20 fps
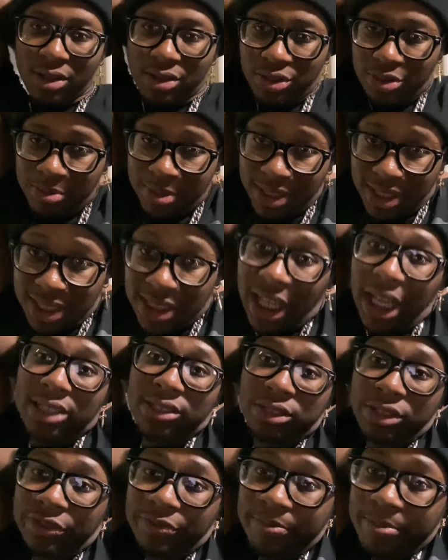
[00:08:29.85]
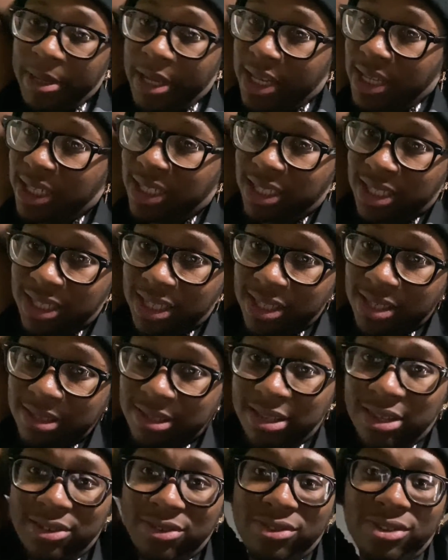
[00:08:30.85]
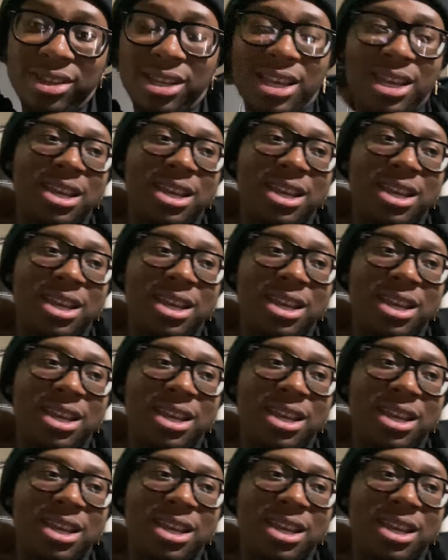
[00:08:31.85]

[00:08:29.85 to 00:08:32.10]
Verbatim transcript: only because I love bass, so